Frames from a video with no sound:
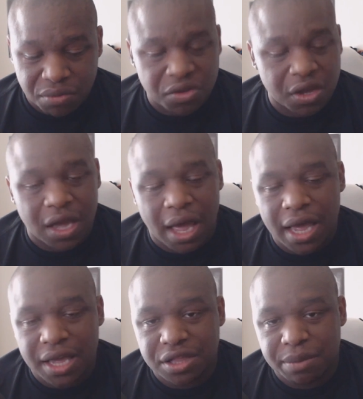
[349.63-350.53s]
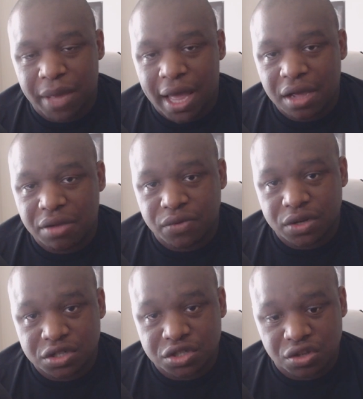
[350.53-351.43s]
there was a guy in the back of
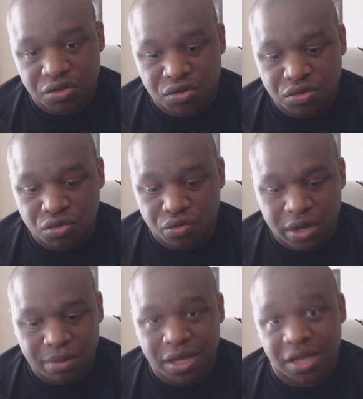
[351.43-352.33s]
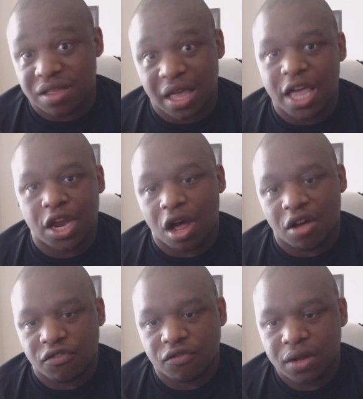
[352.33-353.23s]
us just screaming his head
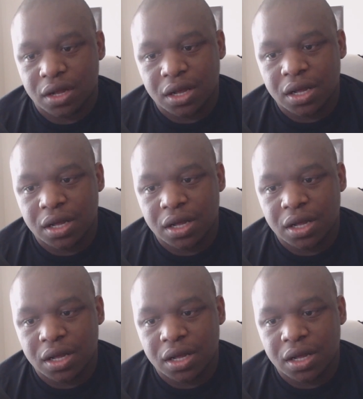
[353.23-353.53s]
off,